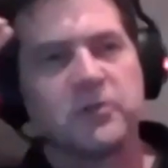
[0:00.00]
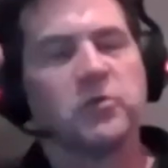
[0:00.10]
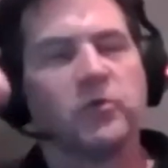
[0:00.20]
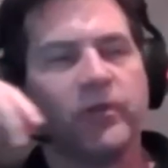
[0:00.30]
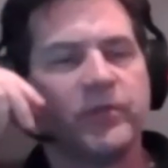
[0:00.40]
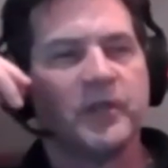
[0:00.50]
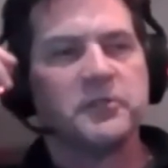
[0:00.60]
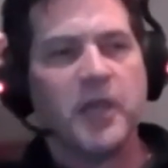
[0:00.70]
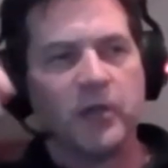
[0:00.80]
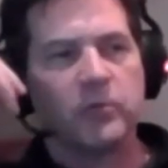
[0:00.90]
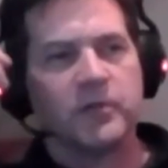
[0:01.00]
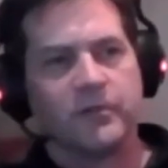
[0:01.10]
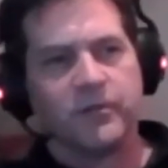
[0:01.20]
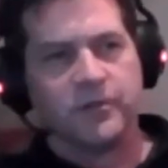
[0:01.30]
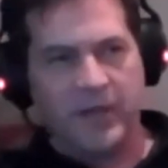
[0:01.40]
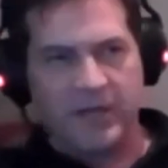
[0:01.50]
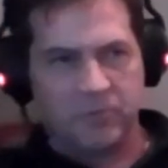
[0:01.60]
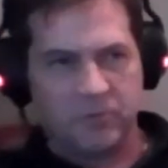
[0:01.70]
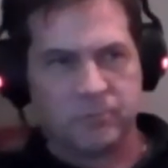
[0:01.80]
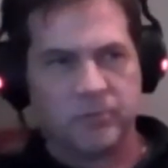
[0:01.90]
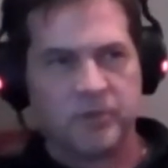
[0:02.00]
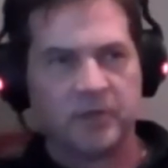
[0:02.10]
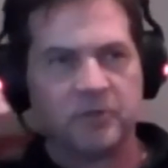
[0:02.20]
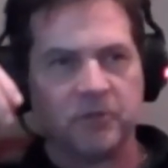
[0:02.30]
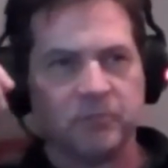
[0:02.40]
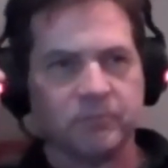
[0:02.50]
sure that the integrity of the data is protected.